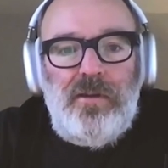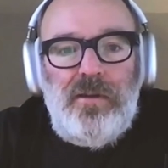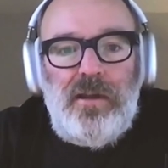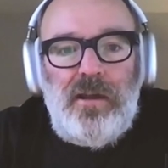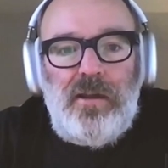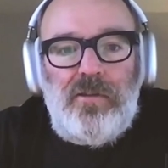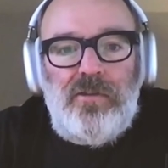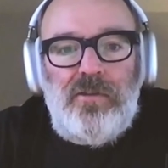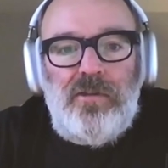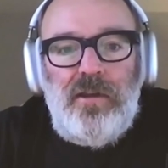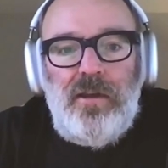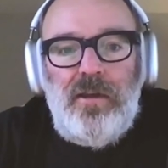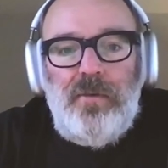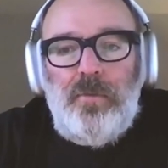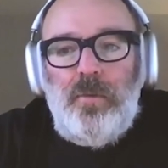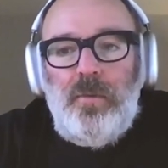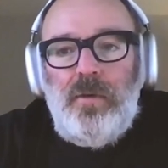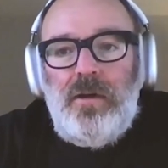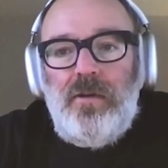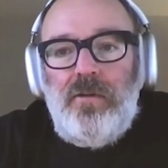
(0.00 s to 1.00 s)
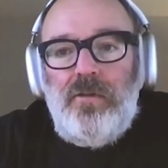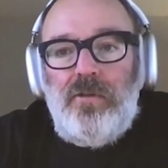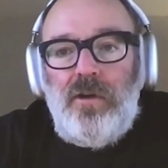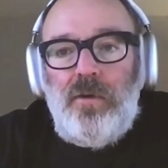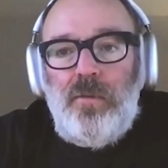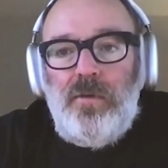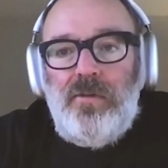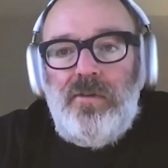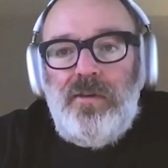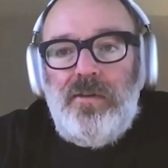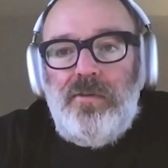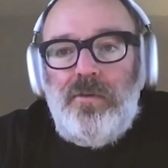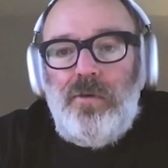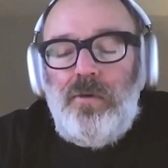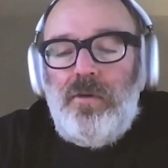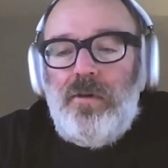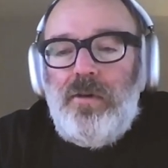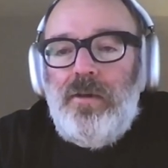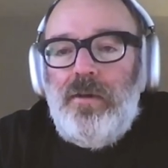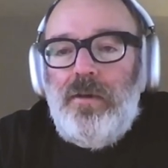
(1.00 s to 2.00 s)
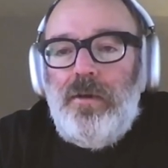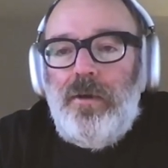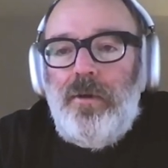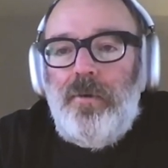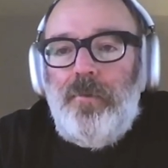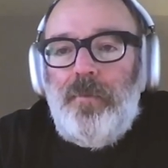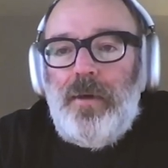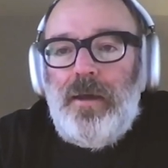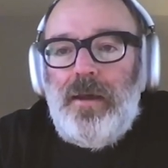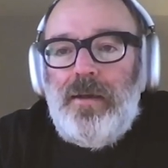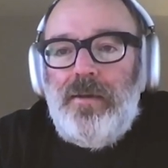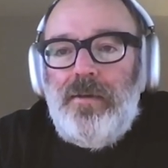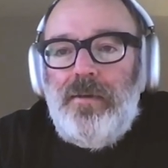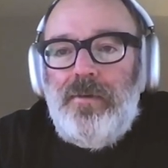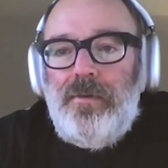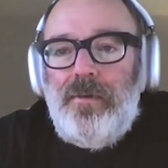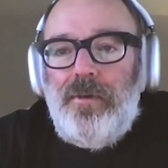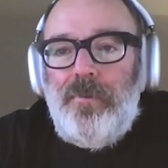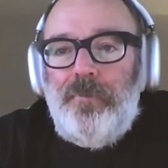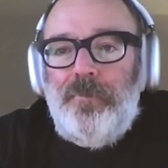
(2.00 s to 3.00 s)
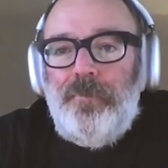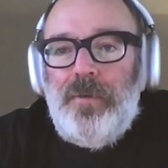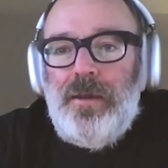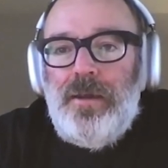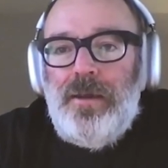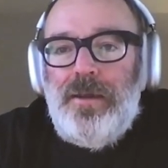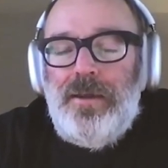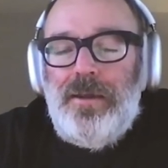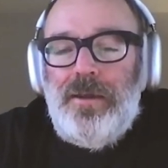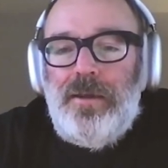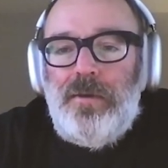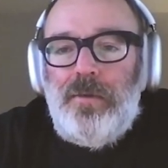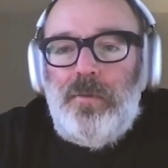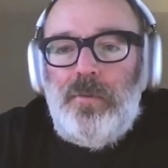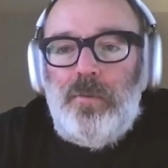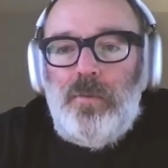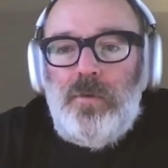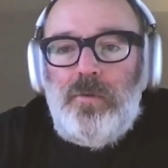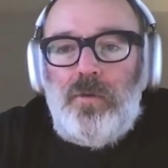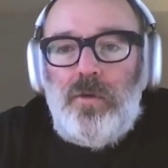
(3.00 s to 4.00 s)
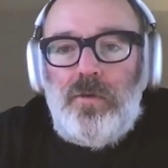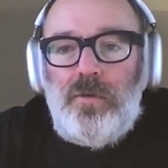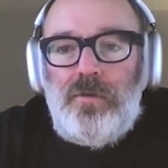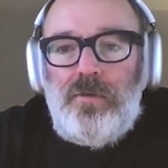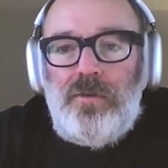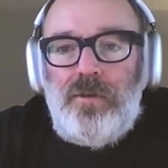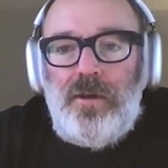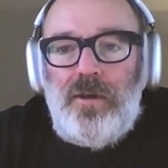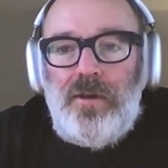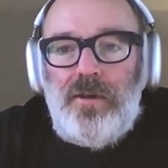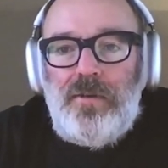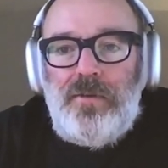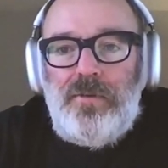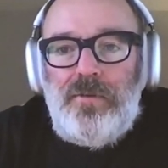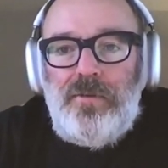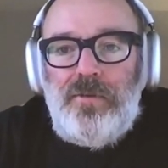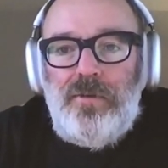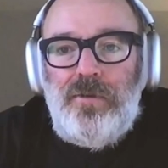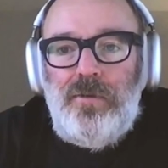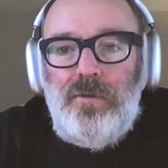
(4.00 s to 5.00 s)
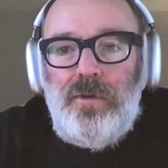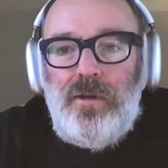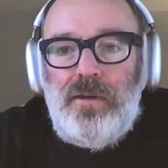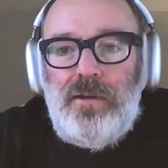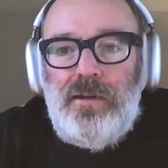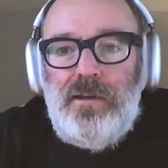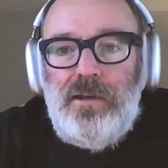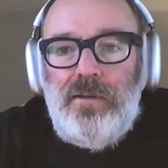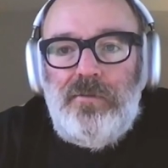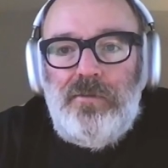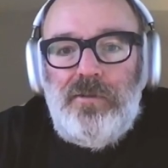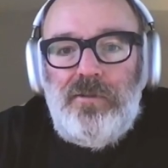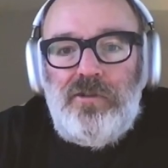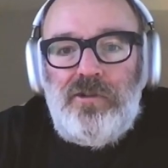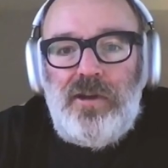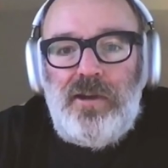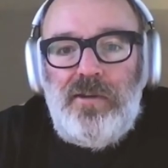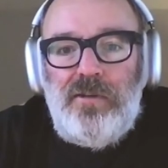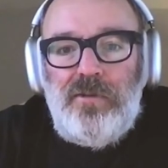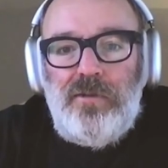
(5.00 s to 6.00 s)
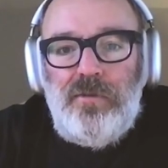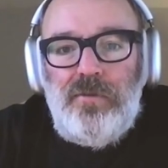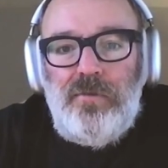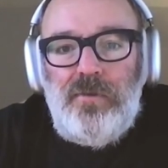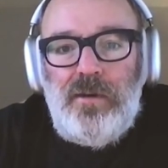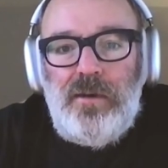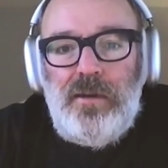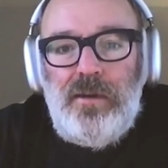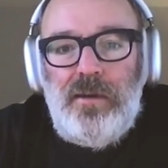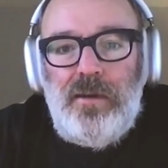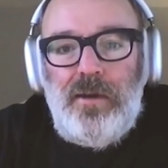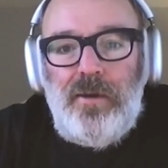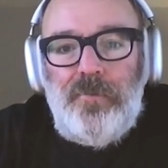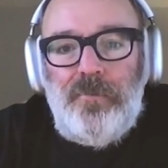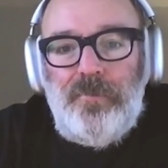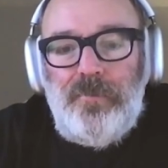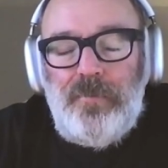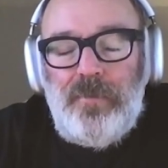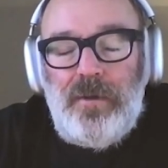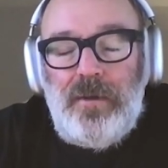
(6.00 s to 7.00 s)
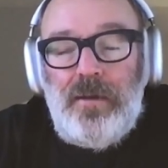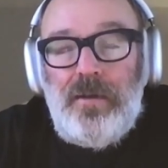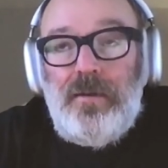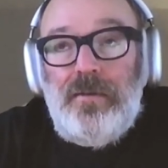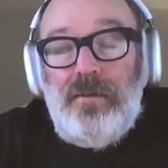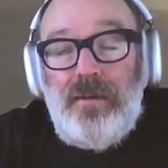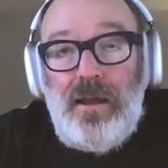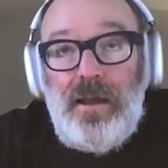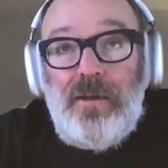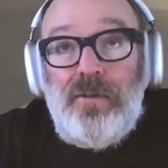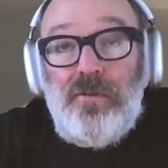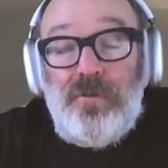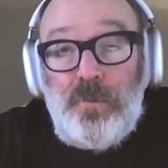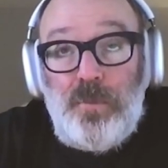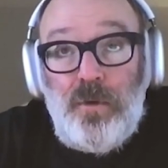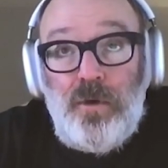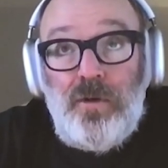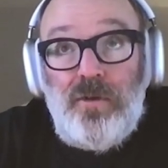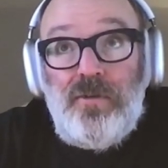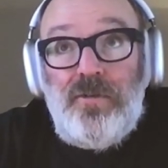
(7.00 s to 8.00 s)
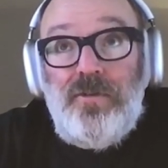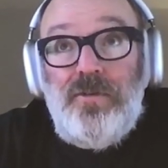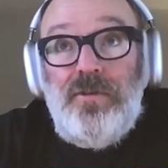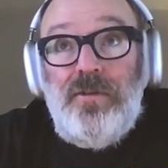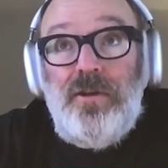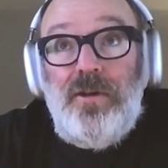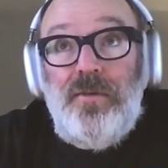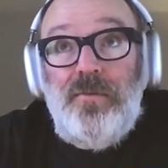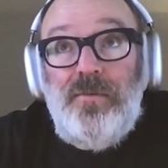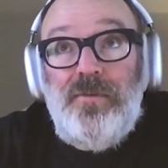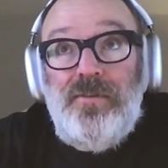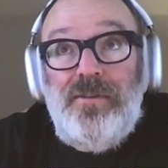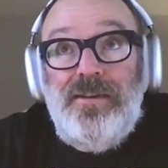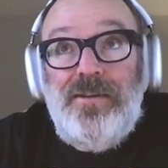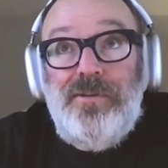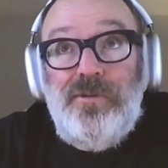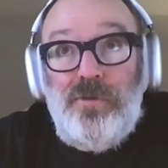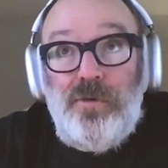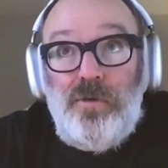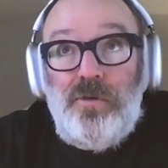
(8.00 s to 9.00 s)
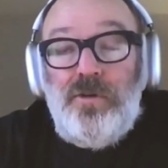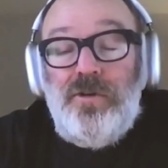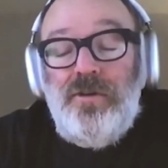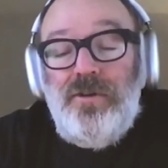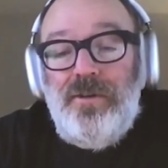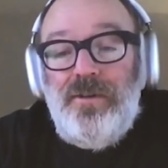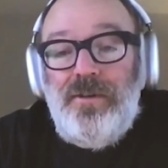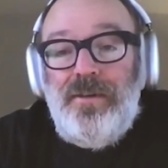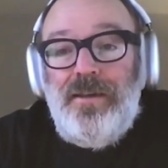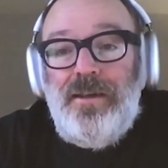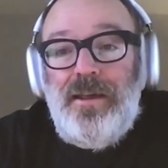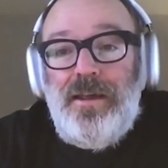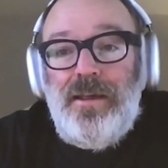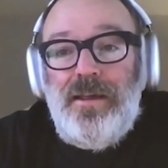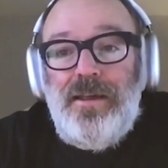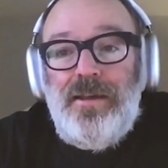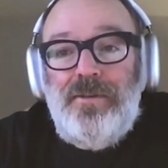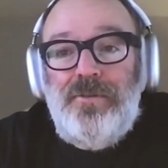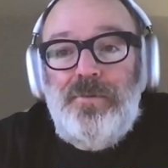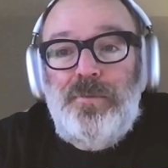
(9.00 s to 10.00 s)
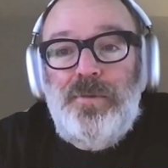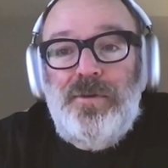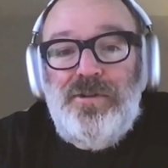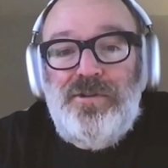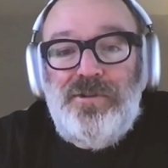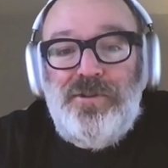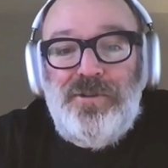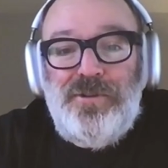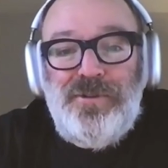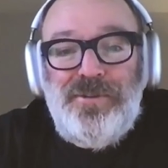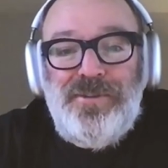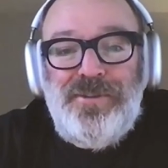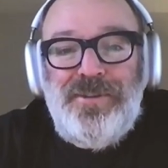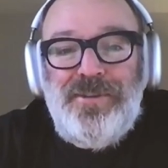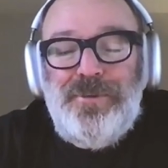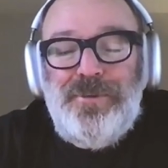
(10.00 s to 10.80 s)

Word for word: next year, but we're going to start with TikTok. Um, and um, we've got uh, two uh, and Jane, two really um, expert um, TikTok expeditioners, I